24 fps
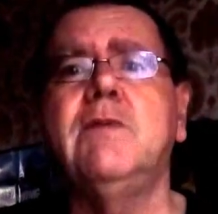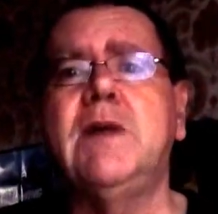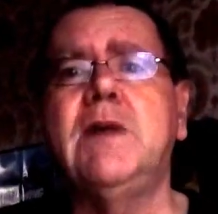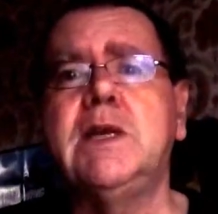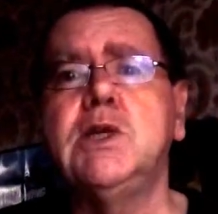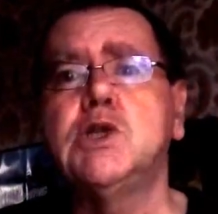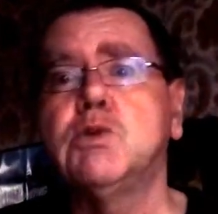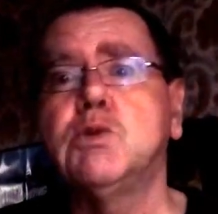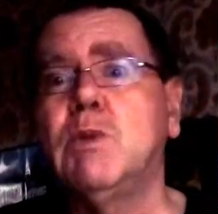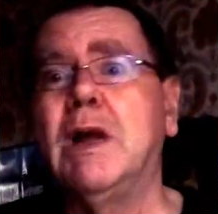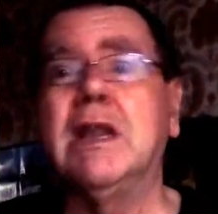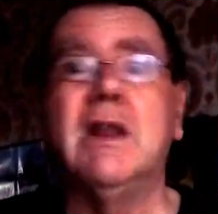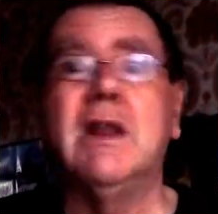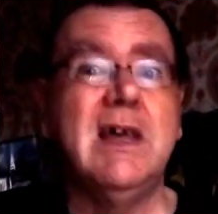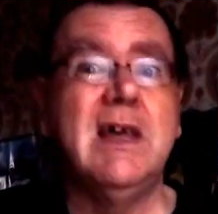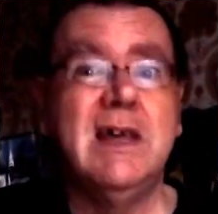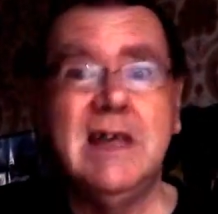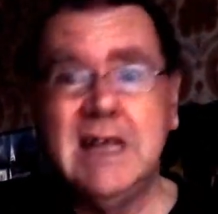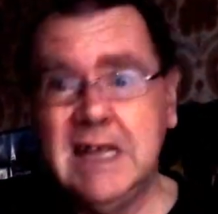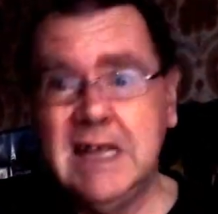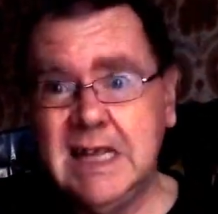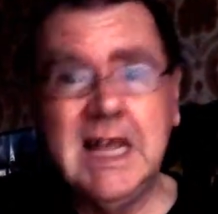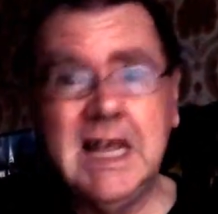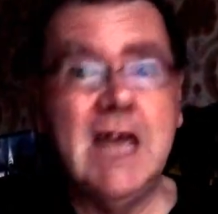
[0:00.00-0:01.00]
Well,
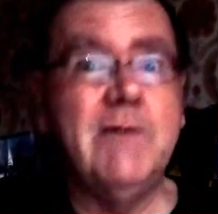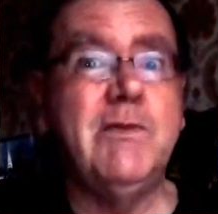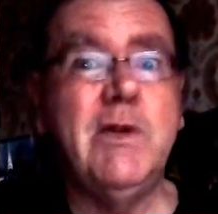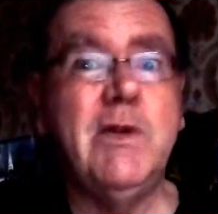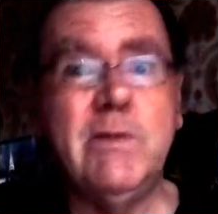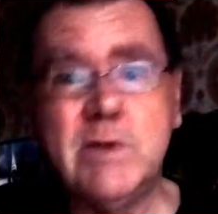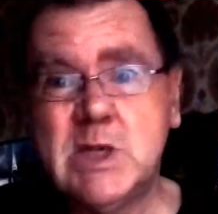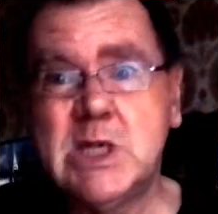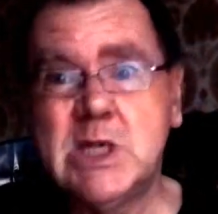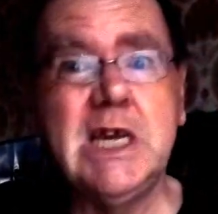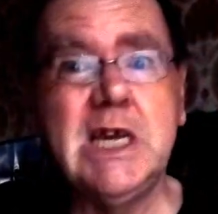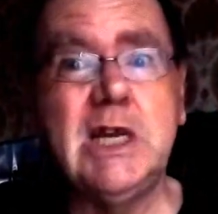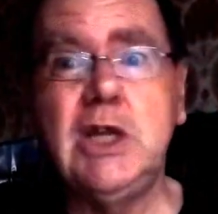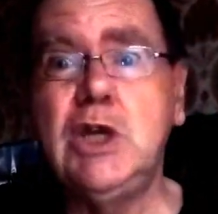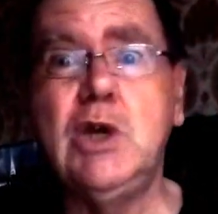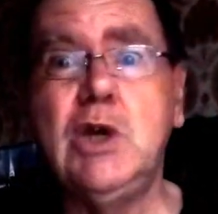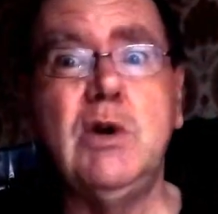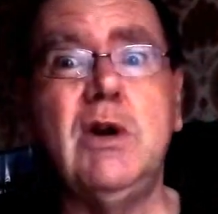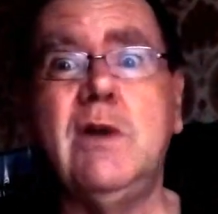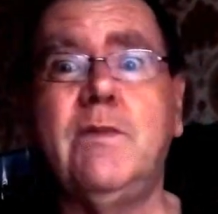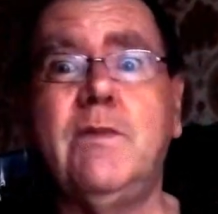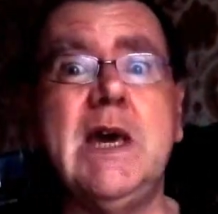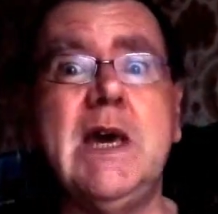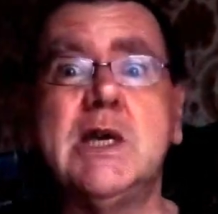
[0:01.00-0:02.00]
if you've seen the
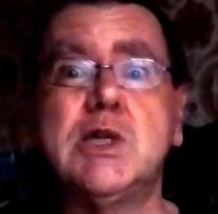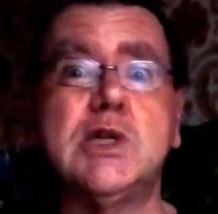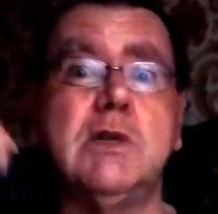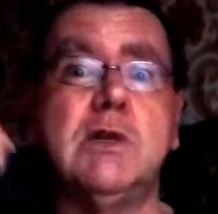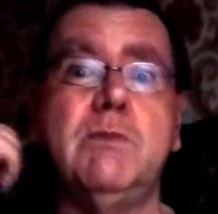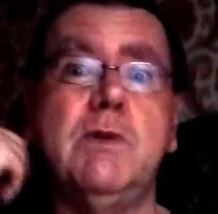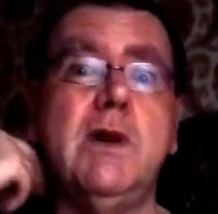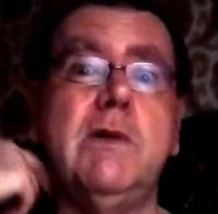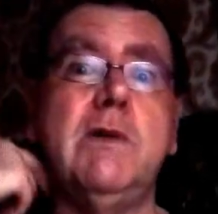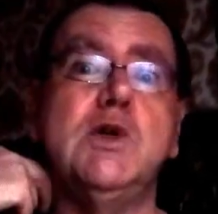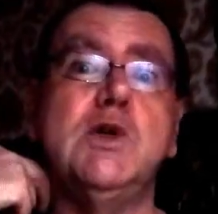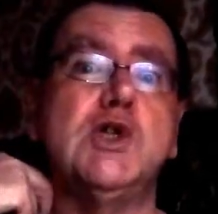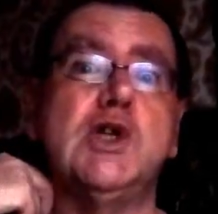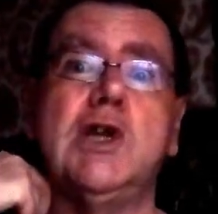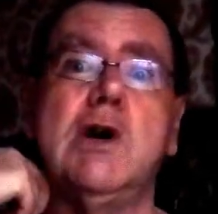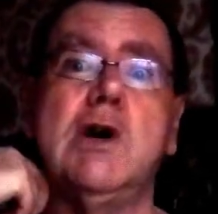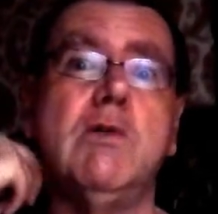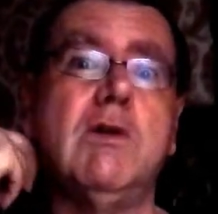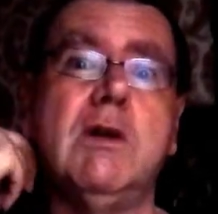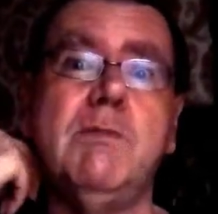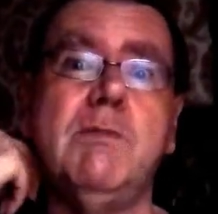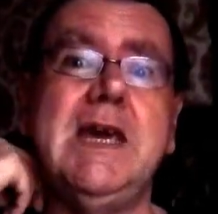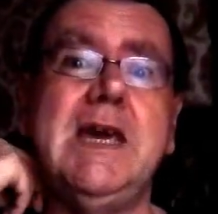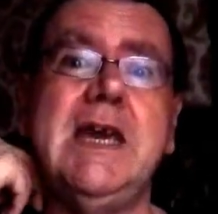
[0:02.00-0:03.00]
Universal movies, you know what I
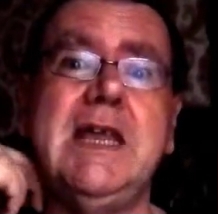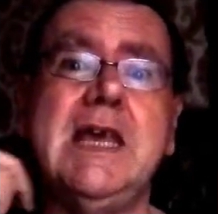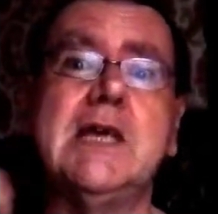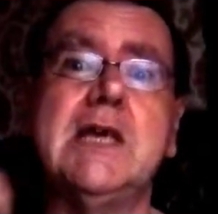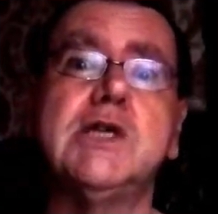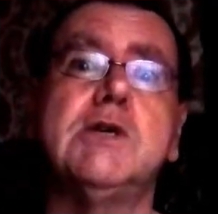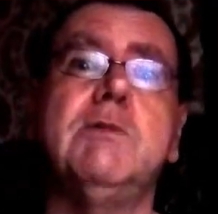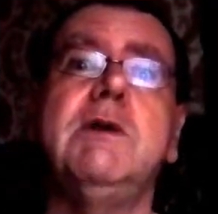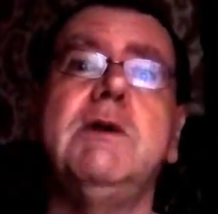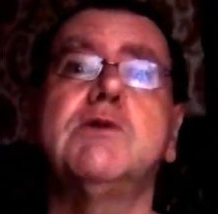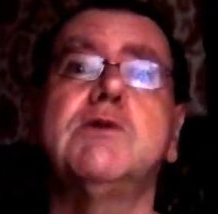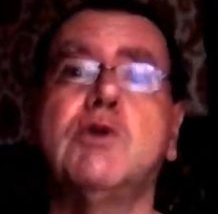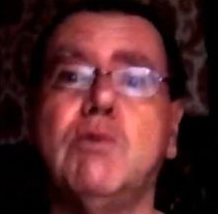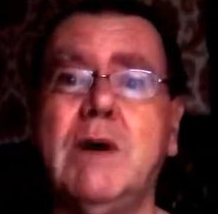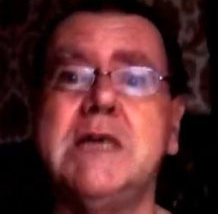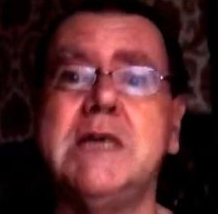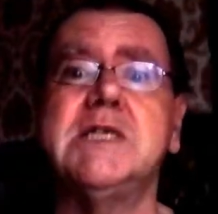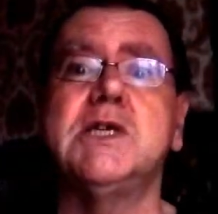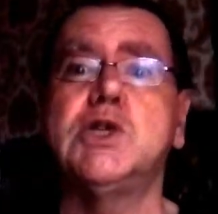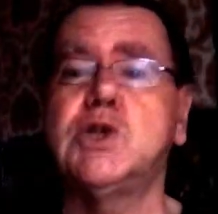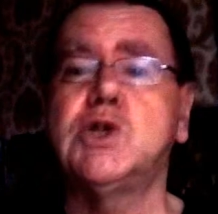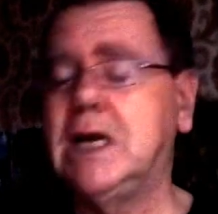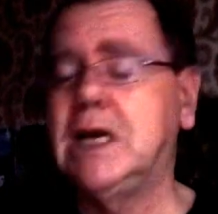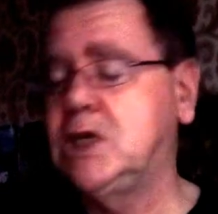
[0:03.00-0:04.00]
mean. Yeah, so he was quite a
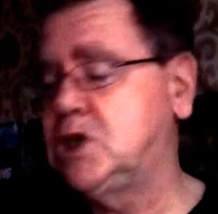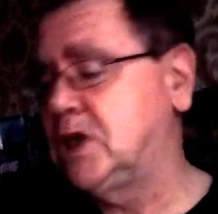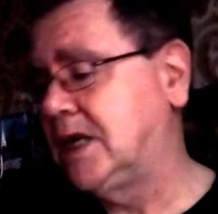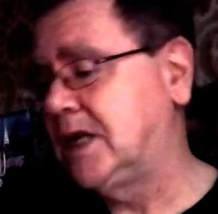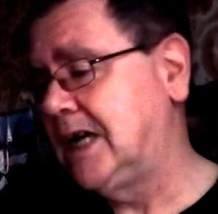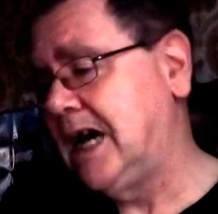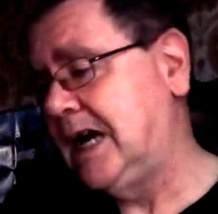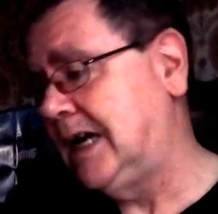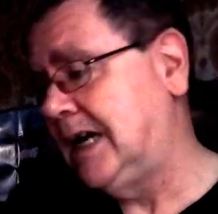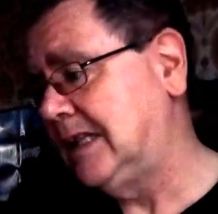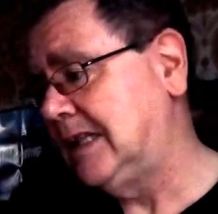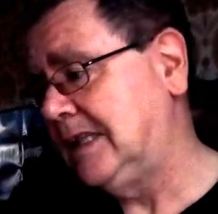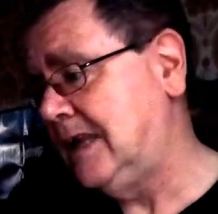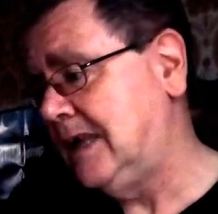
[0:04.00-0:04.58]
tragic character.